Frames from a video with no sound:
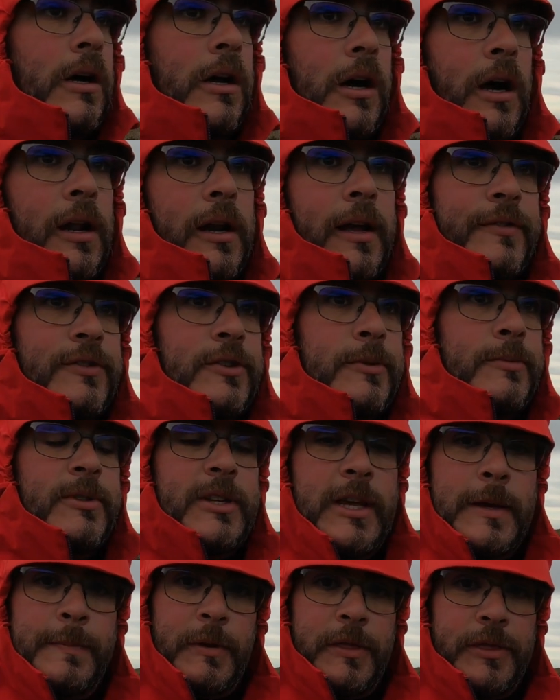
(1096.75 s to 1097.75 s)
I'll have some
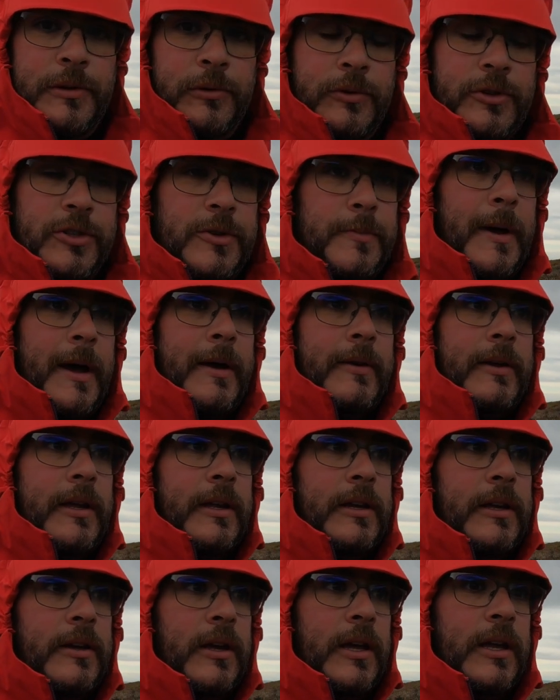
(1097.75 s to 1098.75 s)
deeper thoughts about it
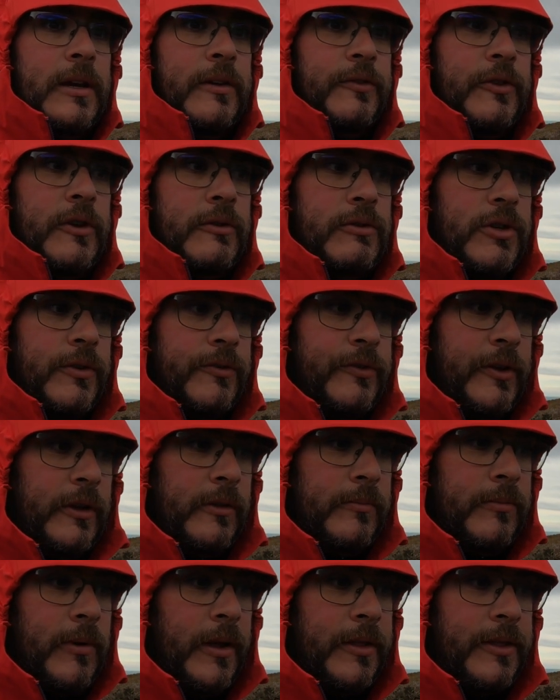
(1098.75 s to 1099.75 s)
in a future
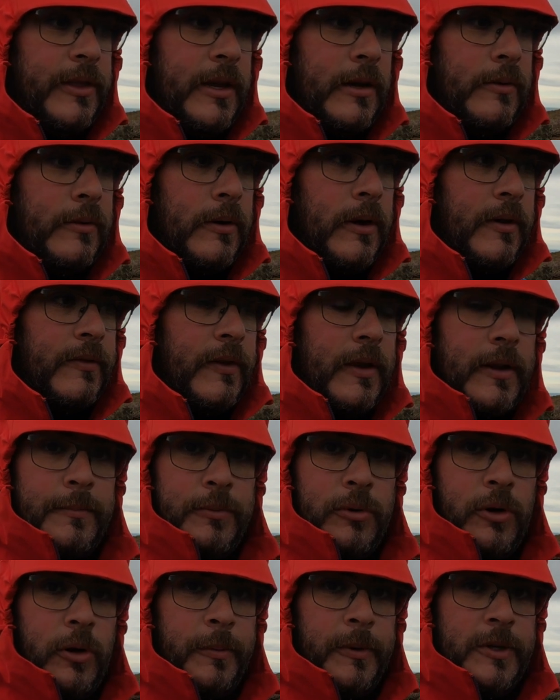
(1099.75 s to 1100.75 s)
film, I think, when I've had a
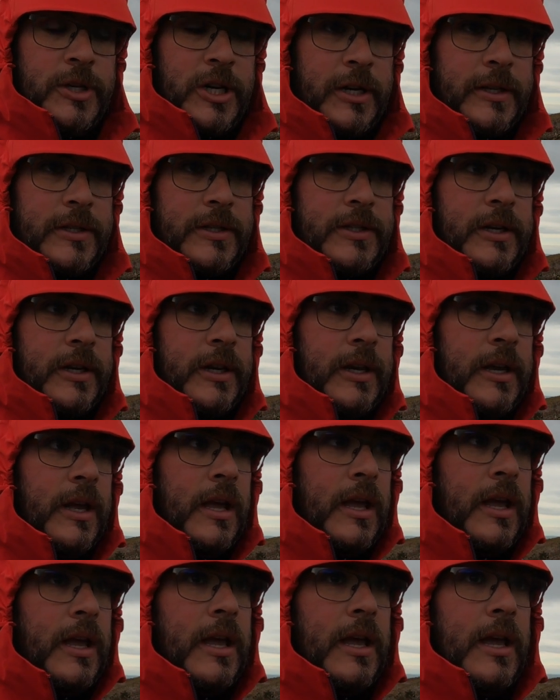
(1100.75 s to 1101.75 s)
proper chance to
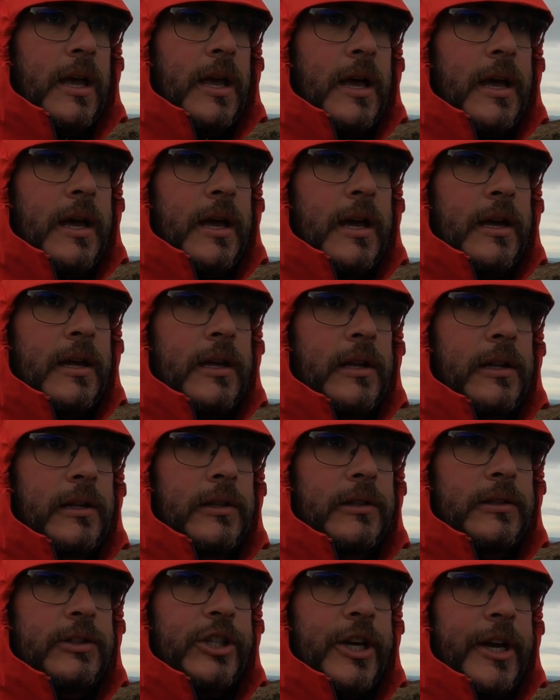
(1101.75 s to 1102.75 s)

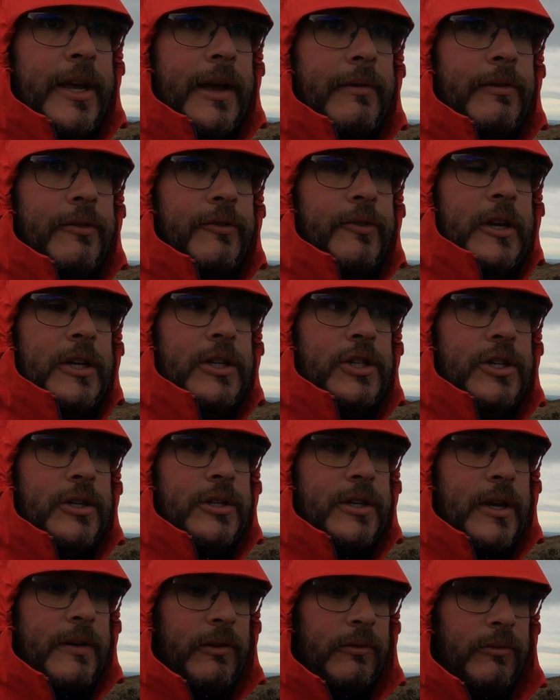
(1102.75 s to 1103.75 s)
check out the
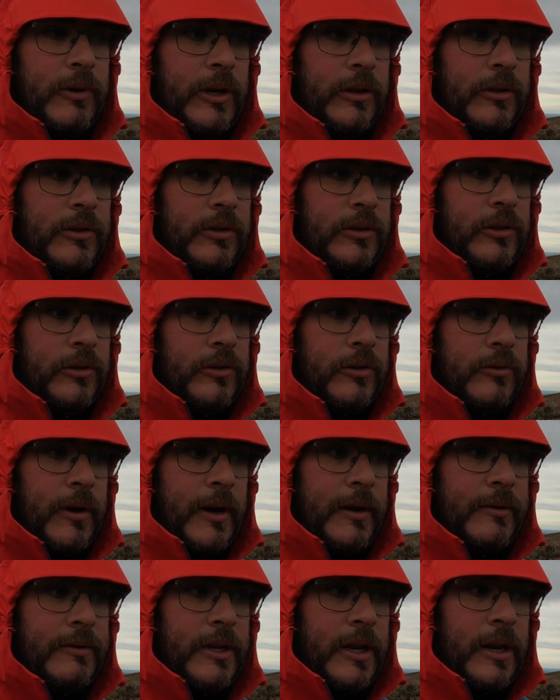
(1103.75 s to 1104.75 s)
features, have a real good look
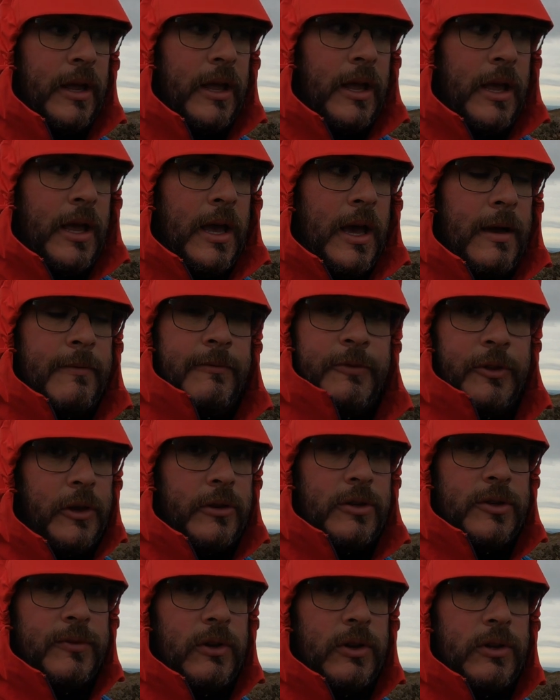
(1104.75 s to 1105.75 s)
around it. And for
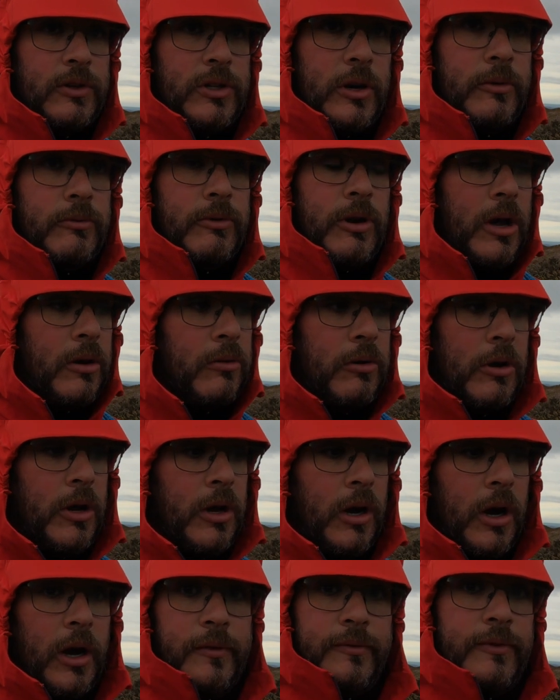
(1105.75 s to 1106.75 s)
those of you who don't know,
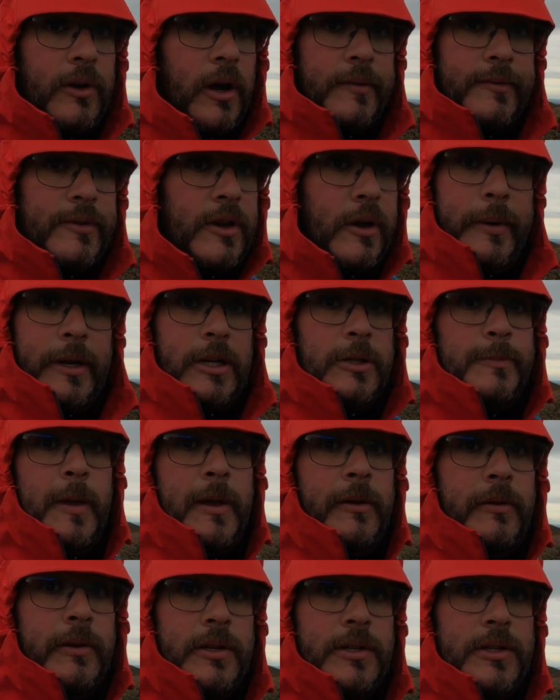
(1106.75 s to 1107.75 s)
I've no
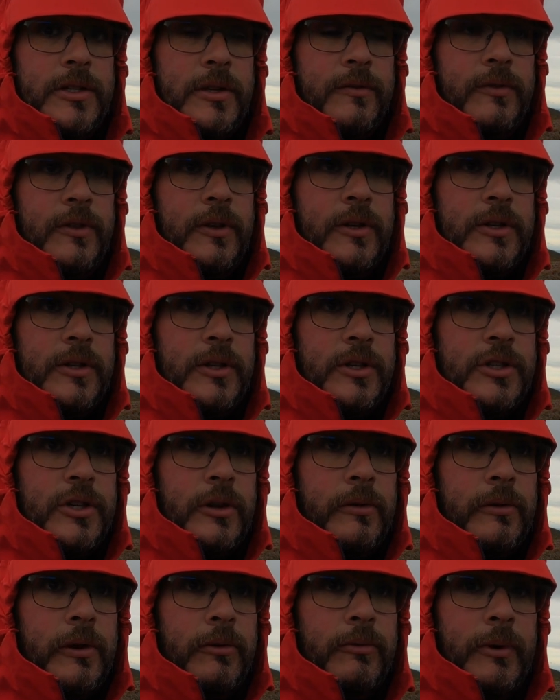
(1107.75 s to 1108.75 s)
experience of the
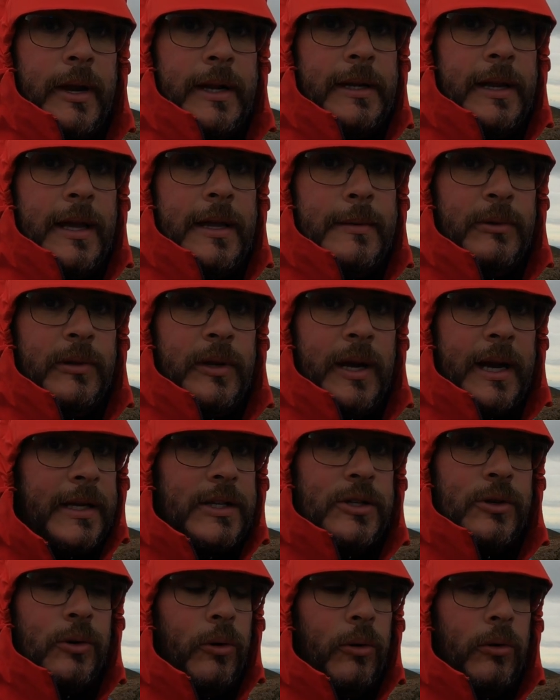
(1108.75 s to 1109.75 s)
Soulo Red Label
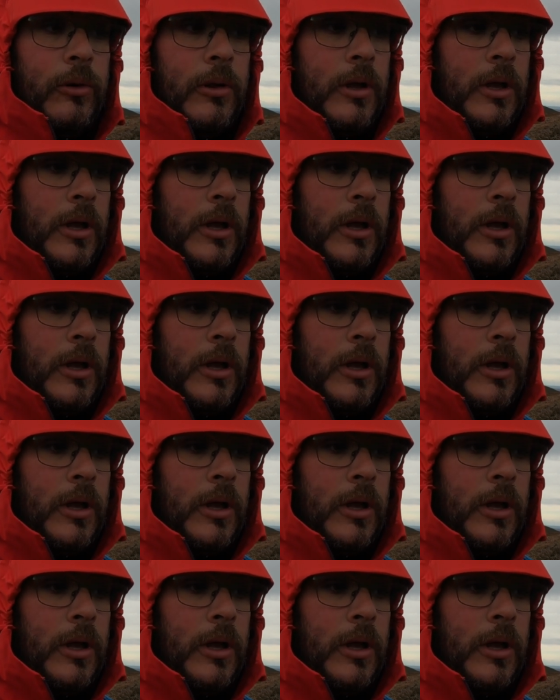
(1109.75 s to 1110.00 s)
at all.